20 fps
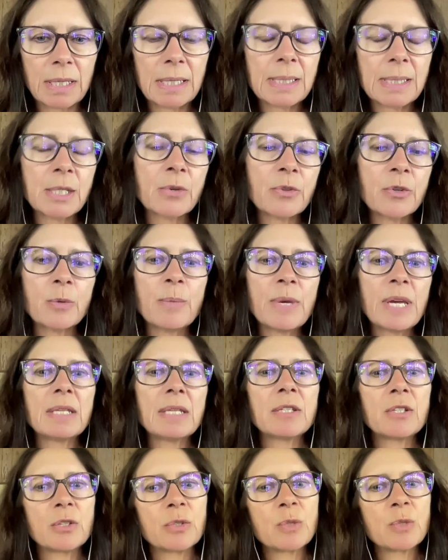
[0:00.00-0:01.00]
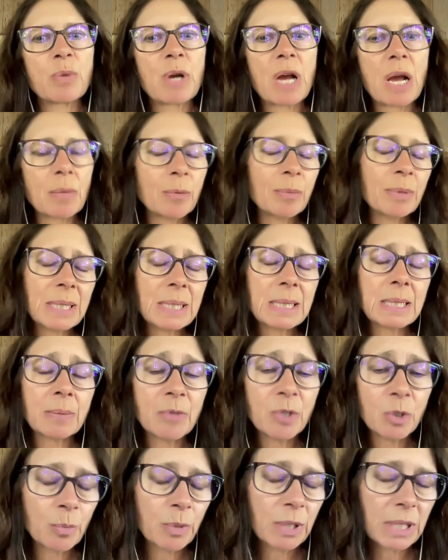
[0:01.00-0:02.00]
And so there's probably some
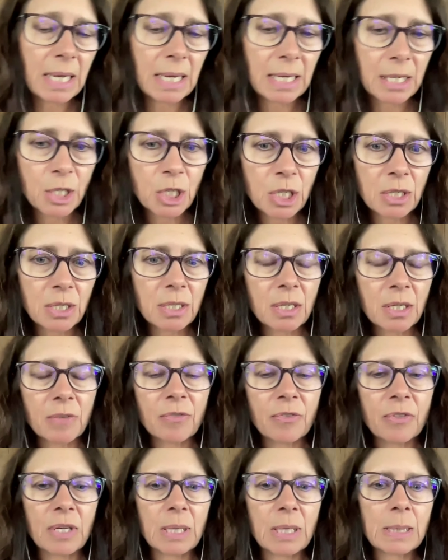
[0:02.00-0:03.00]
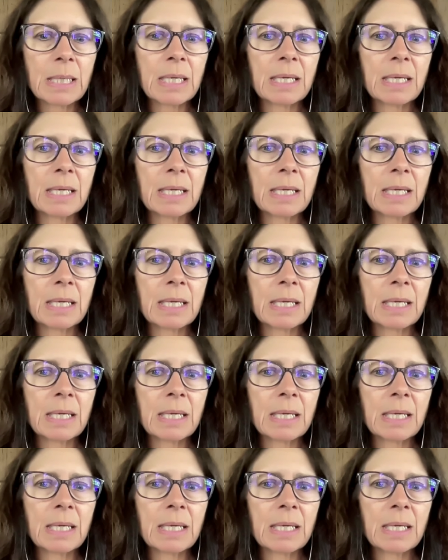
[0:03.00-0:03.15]
duplication of things.